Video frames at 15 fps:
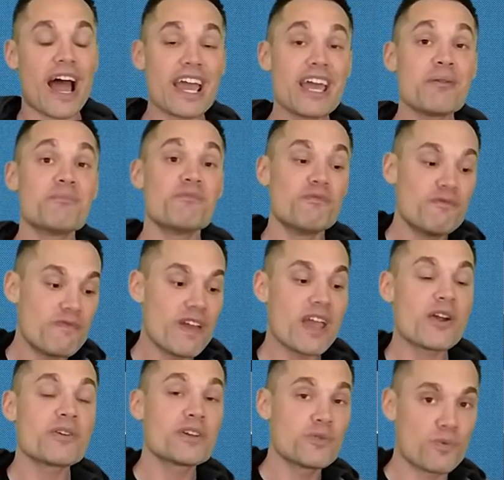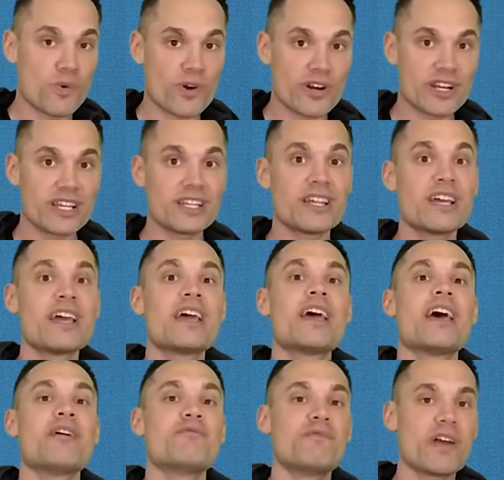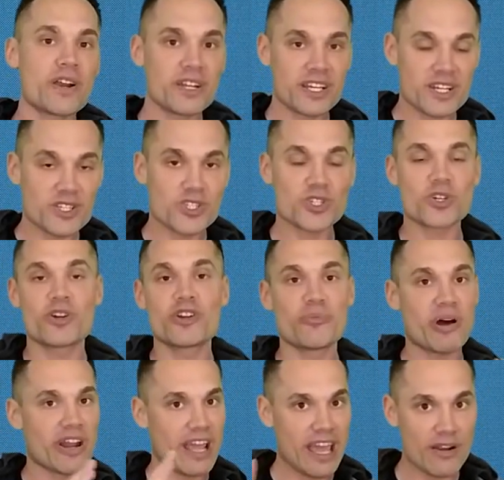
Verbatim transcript: I am very worried and very concerned about